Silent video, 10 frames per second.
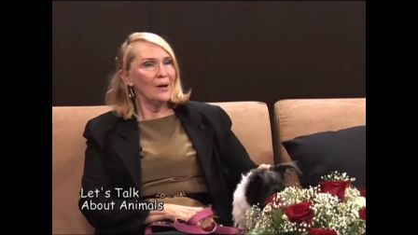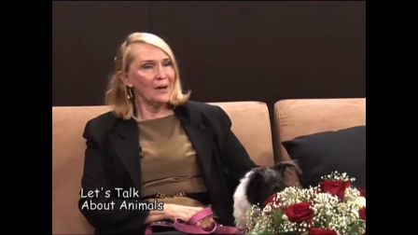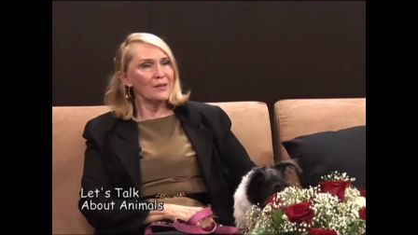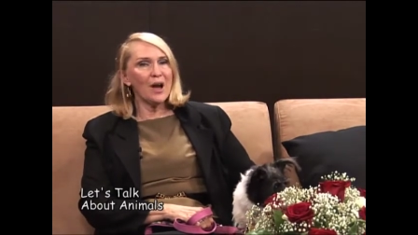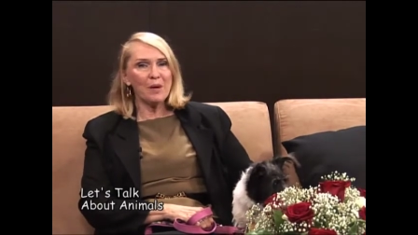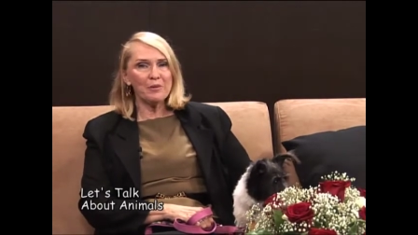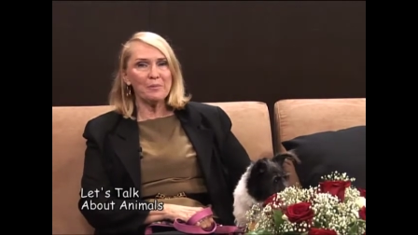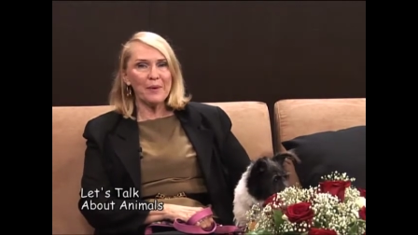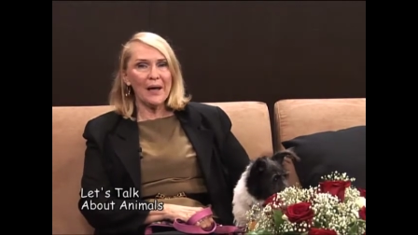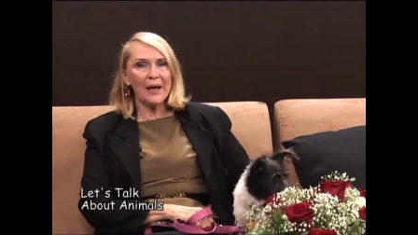adopt a
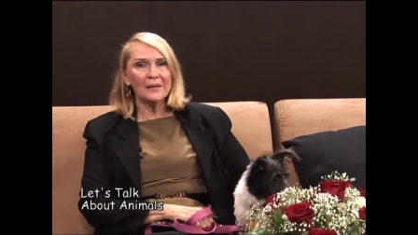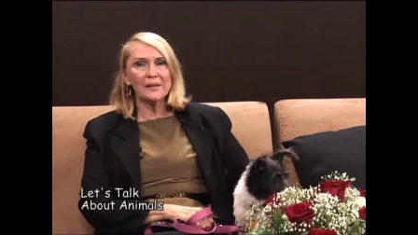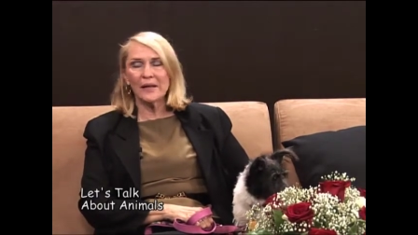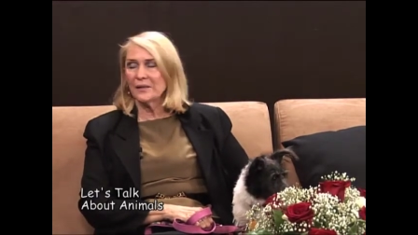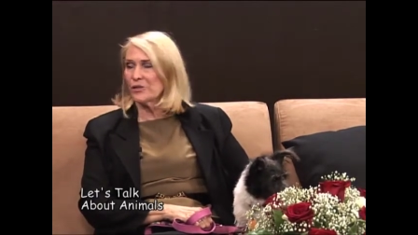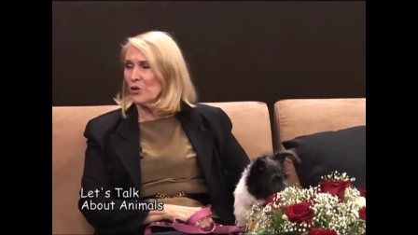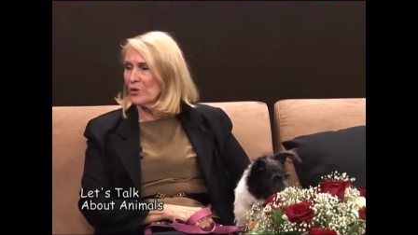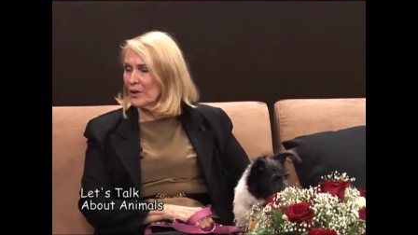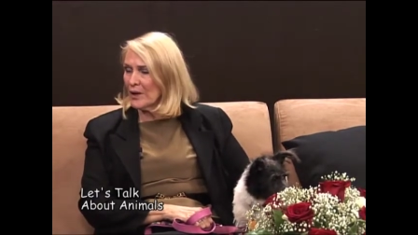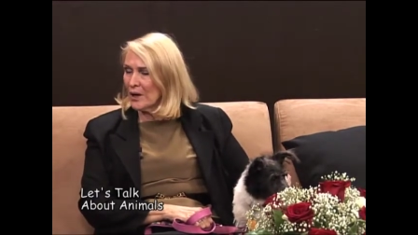pet can
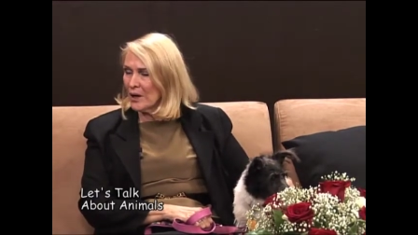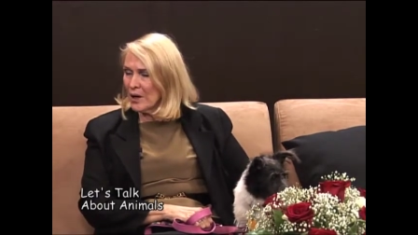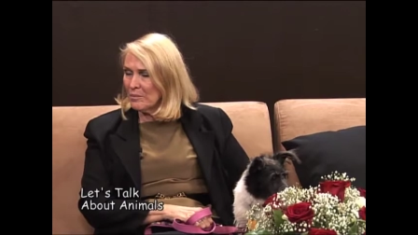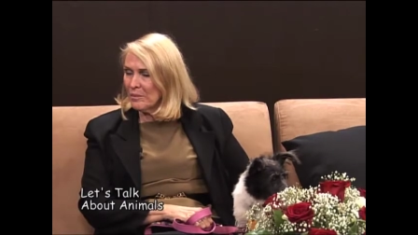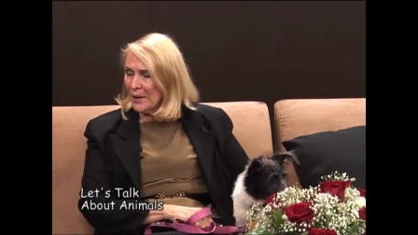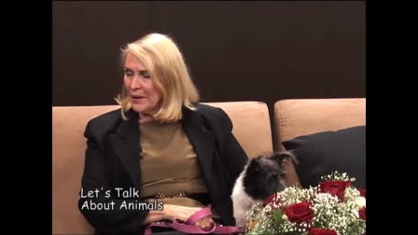certainly come.